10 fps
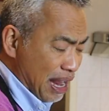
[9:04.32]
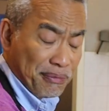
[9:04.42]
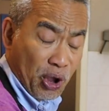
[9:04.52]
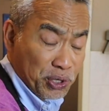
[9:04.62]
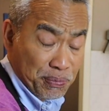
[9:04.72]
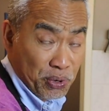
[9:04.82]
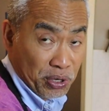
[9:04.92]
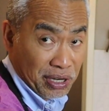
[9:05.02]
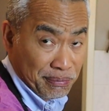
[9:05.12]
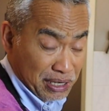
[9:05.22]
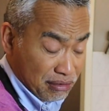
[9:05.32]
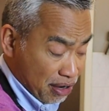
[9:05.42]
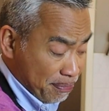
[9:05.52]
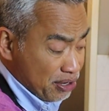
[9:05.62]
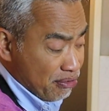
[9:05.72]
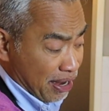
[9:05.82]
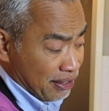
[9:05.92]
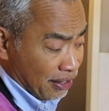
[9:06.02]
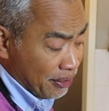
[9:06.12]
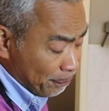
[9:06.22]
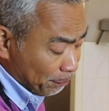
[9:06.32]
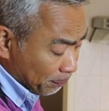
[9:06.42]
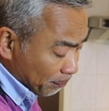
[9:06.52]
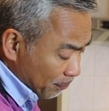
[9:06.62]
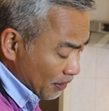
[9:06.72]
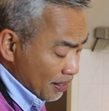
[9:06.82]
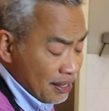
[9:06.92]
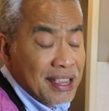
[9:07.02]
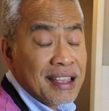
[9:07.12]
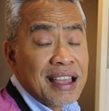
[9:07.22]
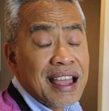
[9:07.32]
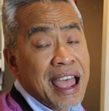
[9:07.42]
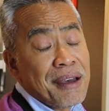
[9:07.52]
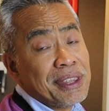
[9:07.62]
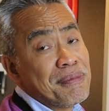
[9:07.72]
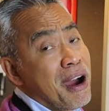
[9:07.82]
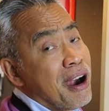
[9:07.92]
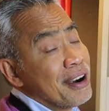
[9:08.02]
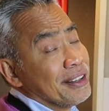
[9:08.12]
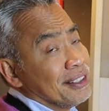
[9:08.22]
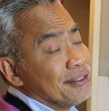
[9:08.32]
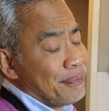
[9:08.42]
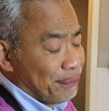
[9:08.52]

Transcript: I'm going to put them in the refrigerator. Have them harden.